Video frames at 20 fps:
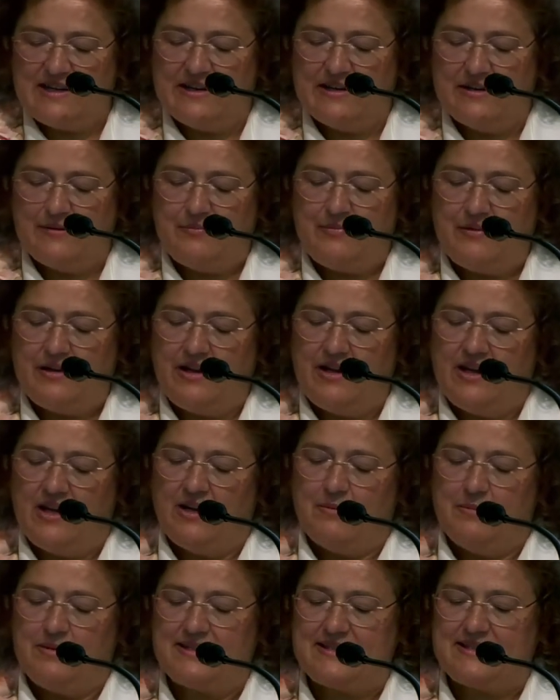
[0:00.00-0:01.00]
to the
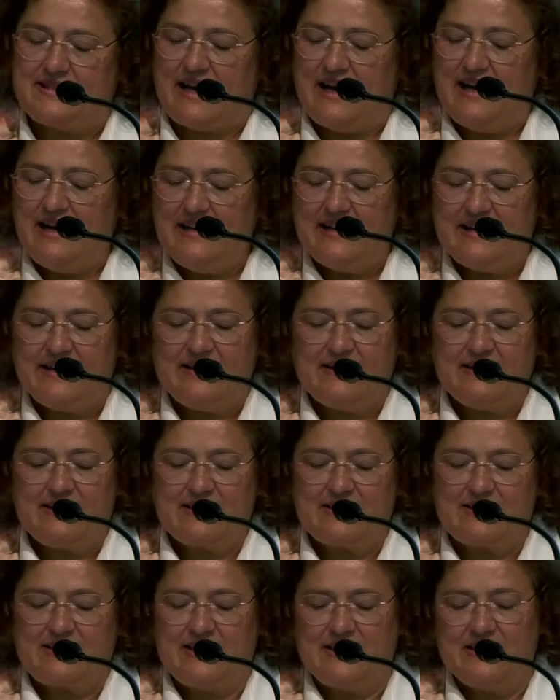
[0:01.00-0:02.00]
point that
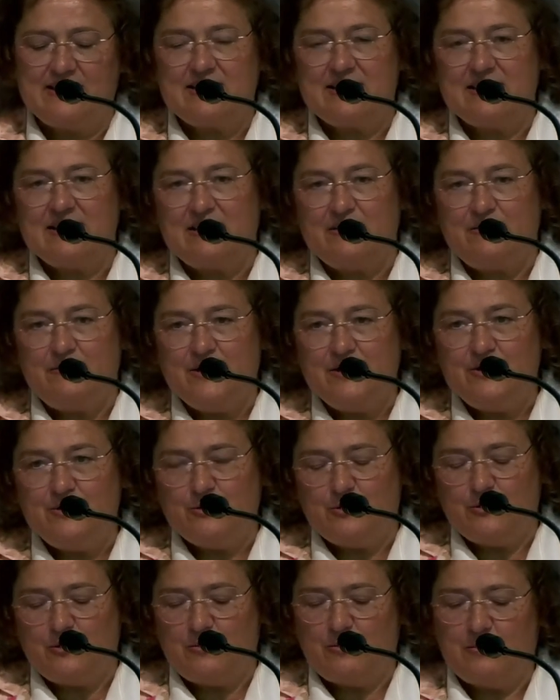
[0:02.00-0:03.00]
each individual,
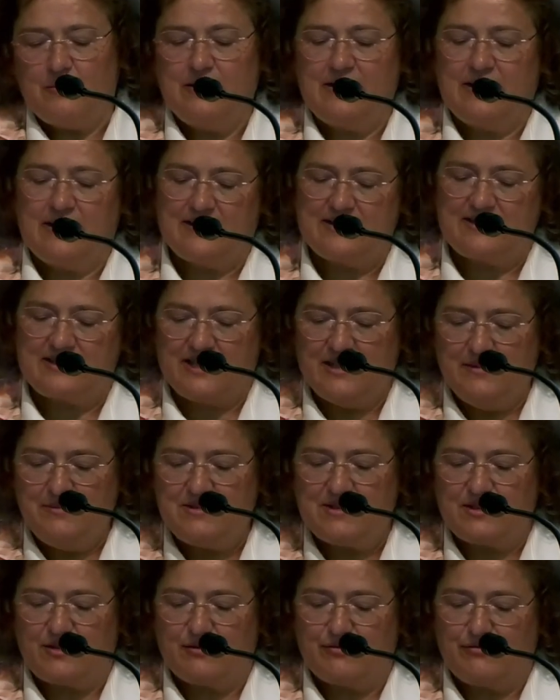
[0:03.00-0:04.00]

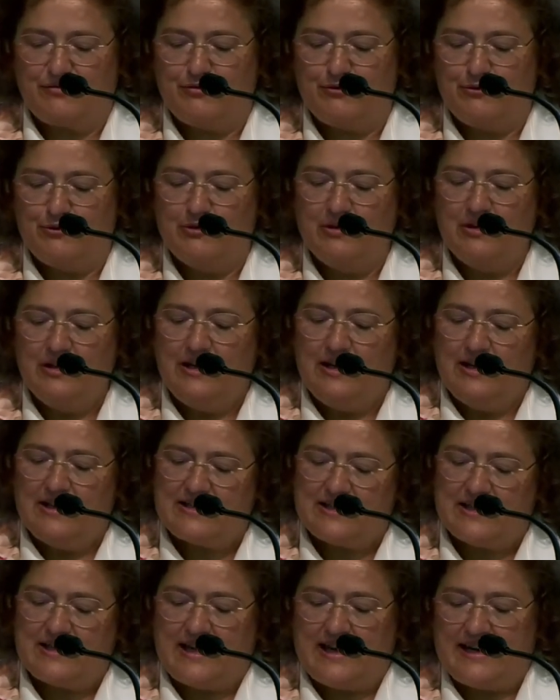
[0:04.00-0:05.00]
depending
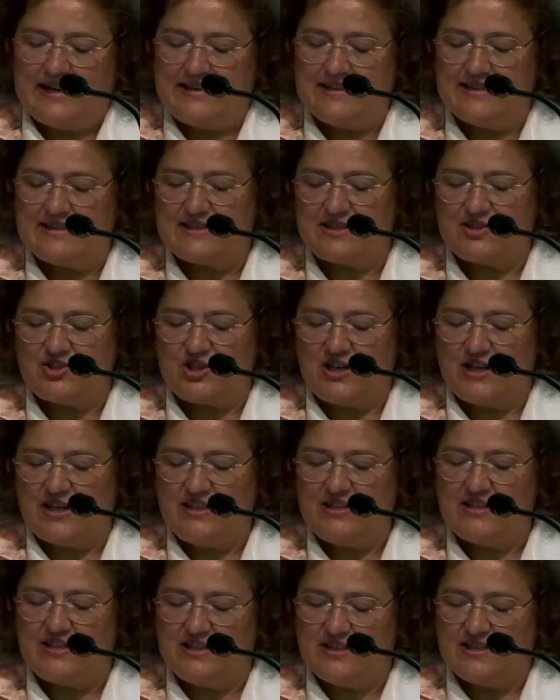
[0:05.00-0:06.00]
on
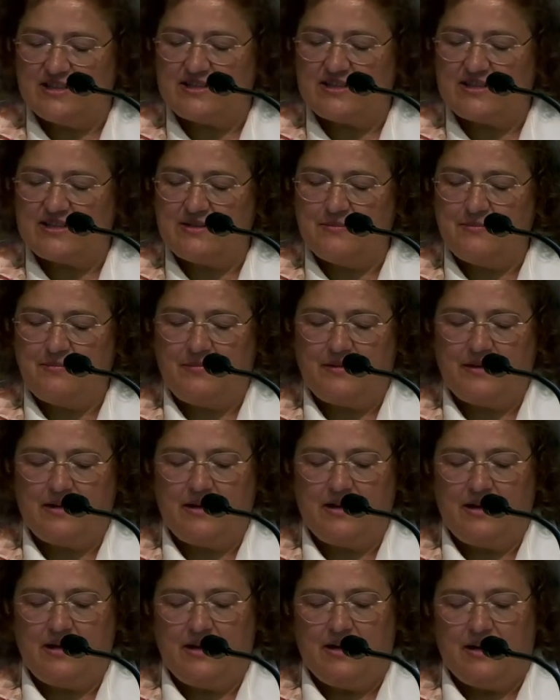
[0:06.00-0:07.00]
his or her sense of
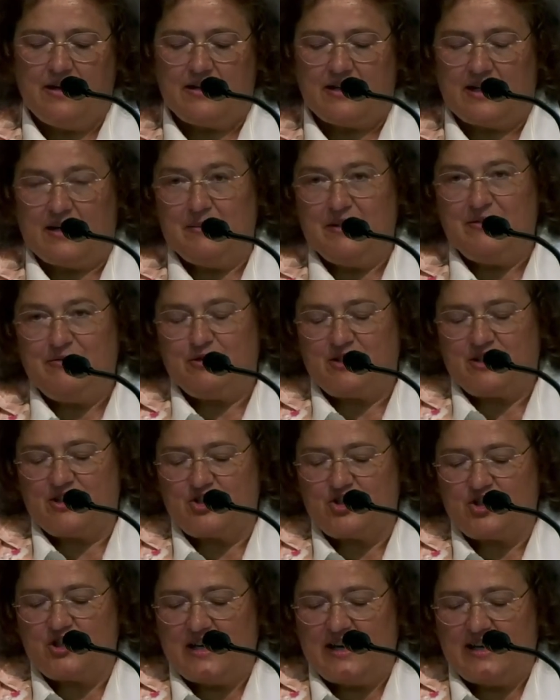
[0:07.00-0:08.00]
himself or herself,
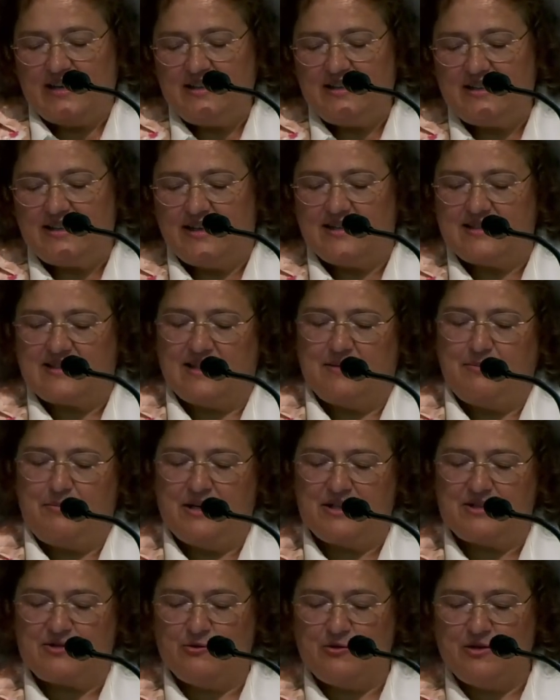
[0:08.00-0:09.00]
is his or
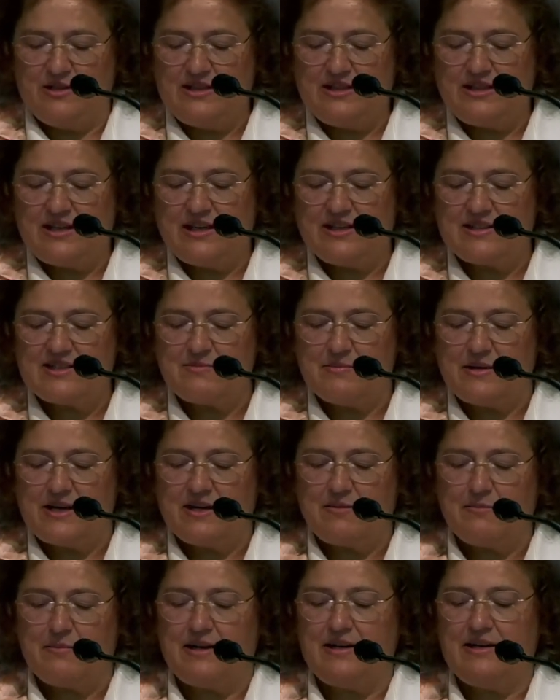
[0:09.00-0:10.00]
her own gender.